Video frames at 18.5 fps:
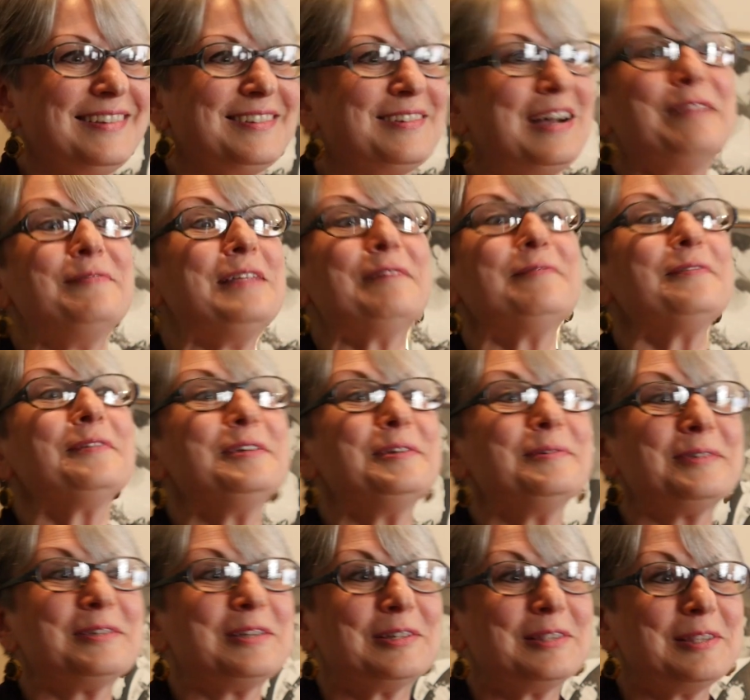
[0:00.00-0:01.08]
So I've never
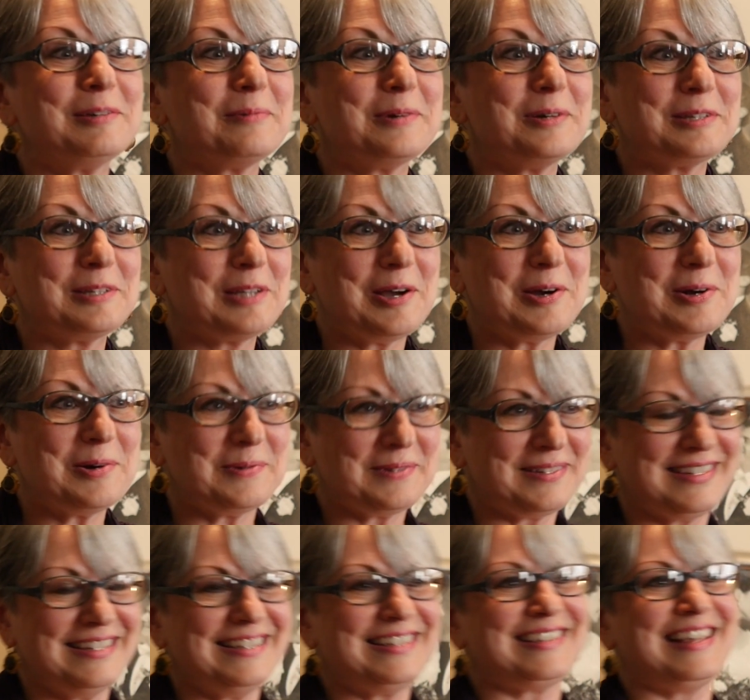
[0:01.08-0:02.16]
used the word toe
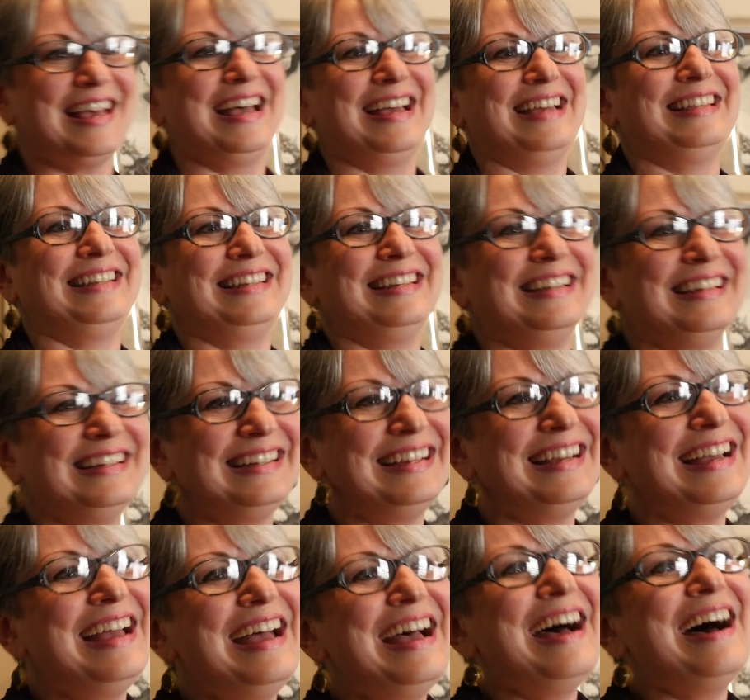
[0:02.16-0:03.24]
since then.
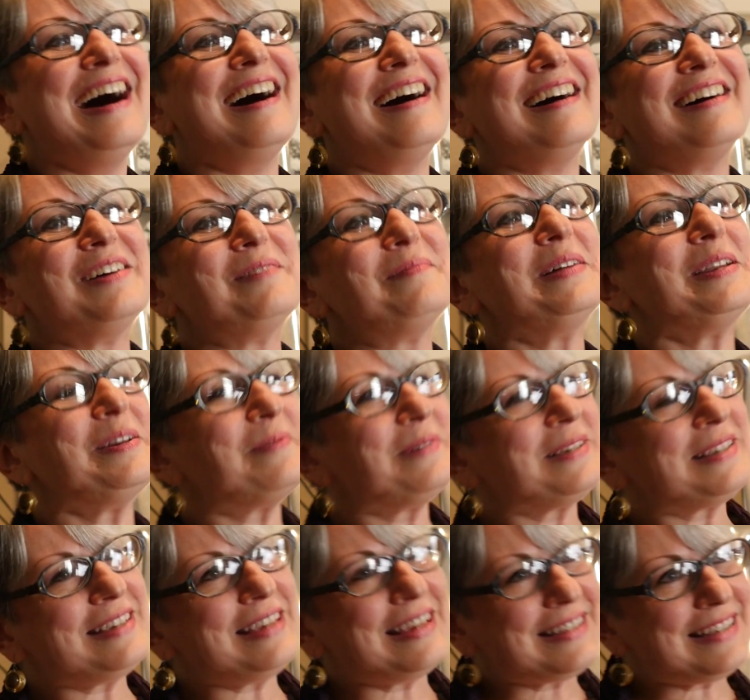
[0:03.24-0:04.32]
Uh, but it
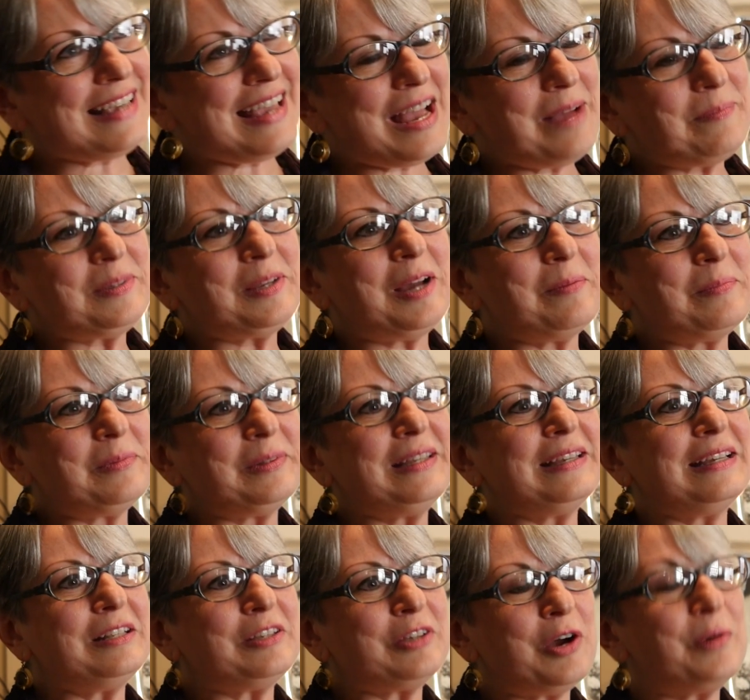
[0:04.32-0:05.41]
was, yeah, tap, tumbling,
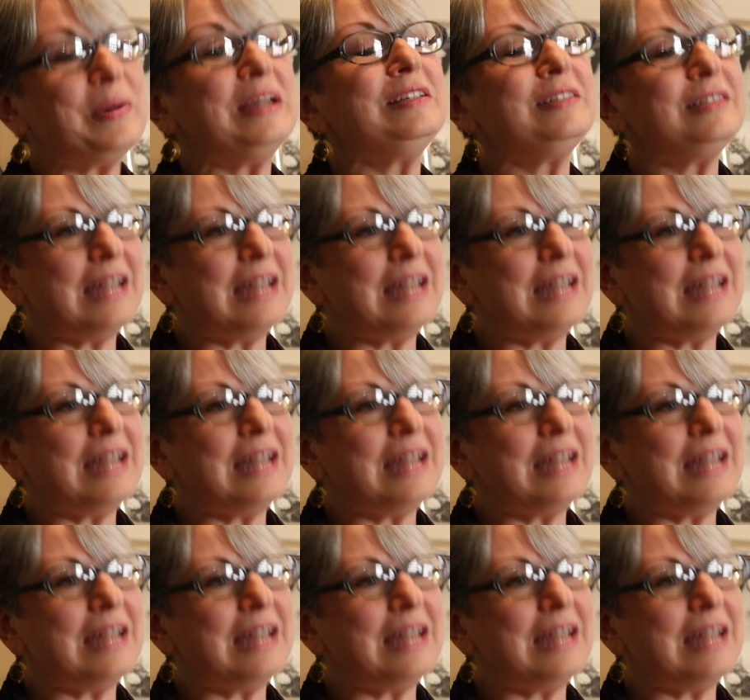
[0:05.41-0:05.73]
and toe, and